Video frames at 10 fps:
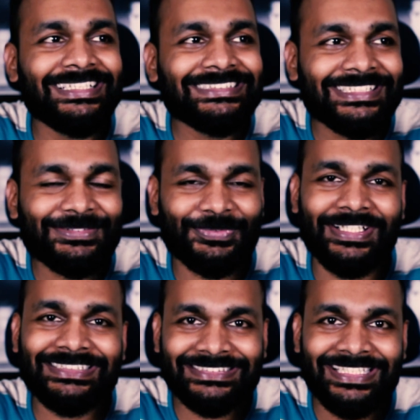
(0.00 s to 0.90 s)
This is
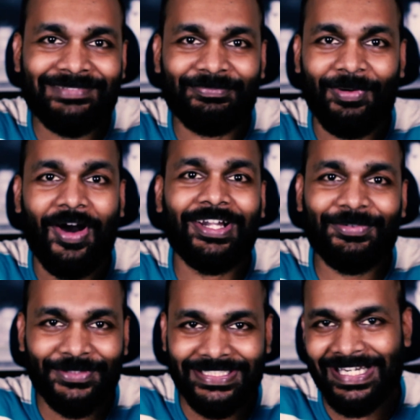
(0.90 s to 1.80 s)
worse than
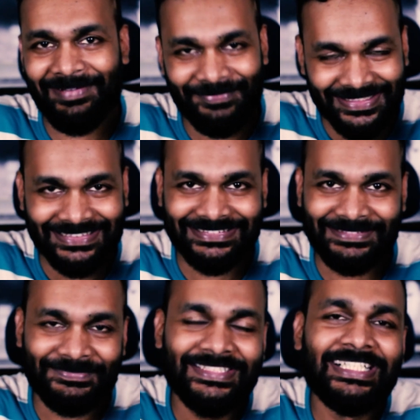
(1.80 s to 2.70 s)
Bollywood
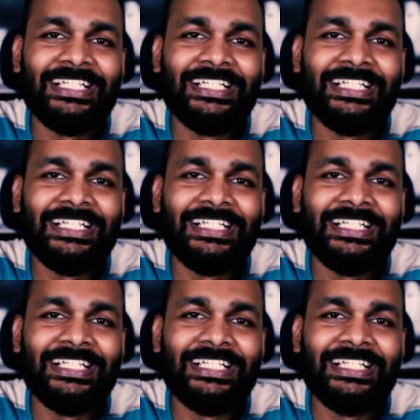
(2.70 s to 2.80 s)
nepotism.